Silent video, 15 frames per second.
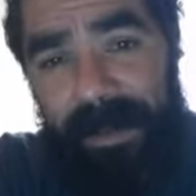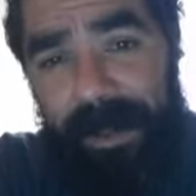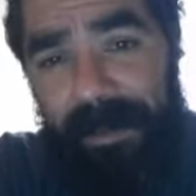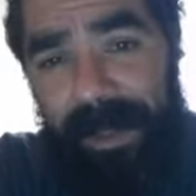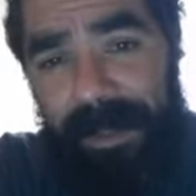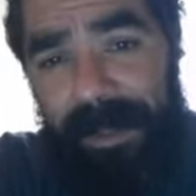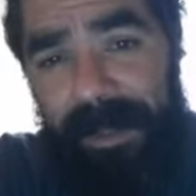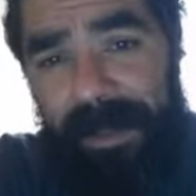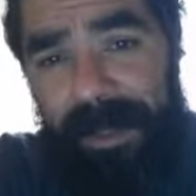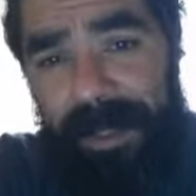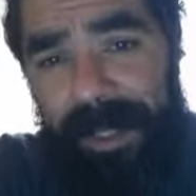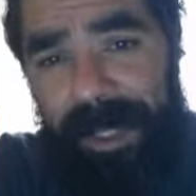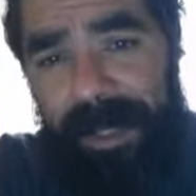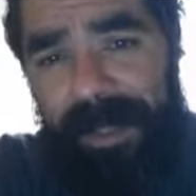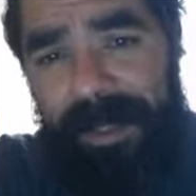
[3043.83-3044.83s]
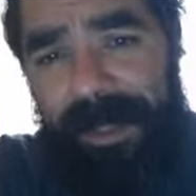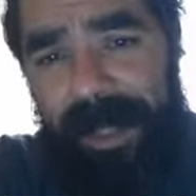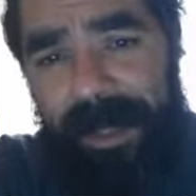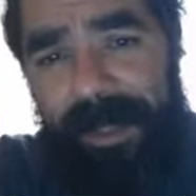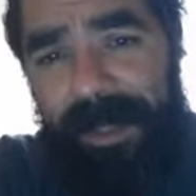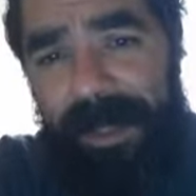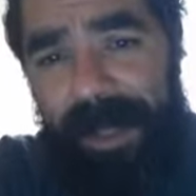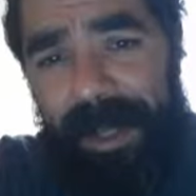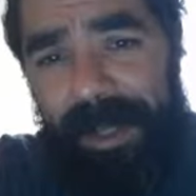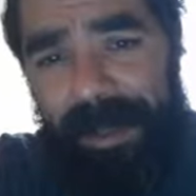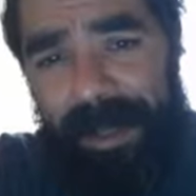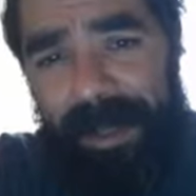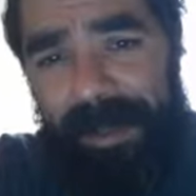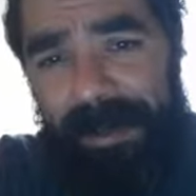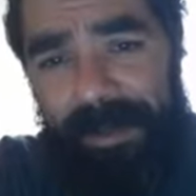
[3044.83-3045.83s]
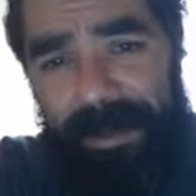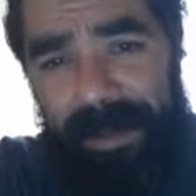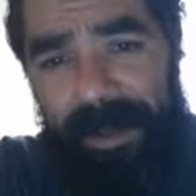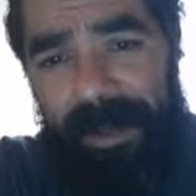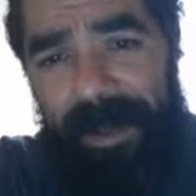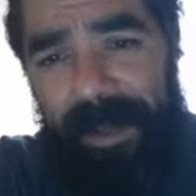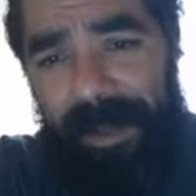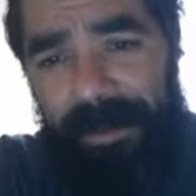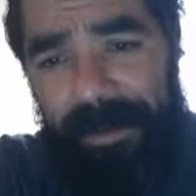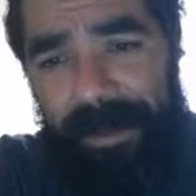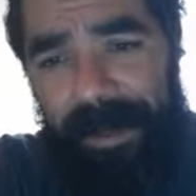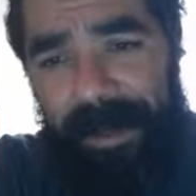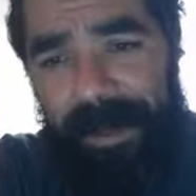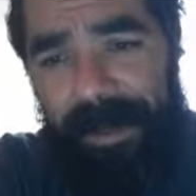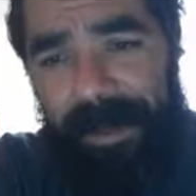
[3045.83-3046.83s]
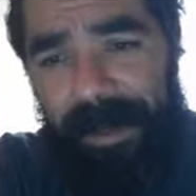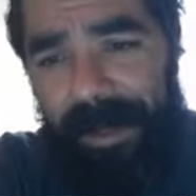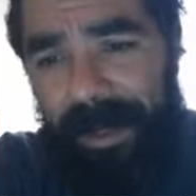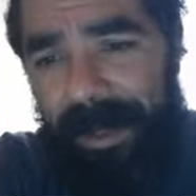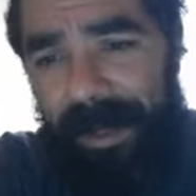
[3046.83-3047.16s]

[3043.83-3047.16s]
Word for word: Trump doesn't go to jail, I'll kiss your feet and fucking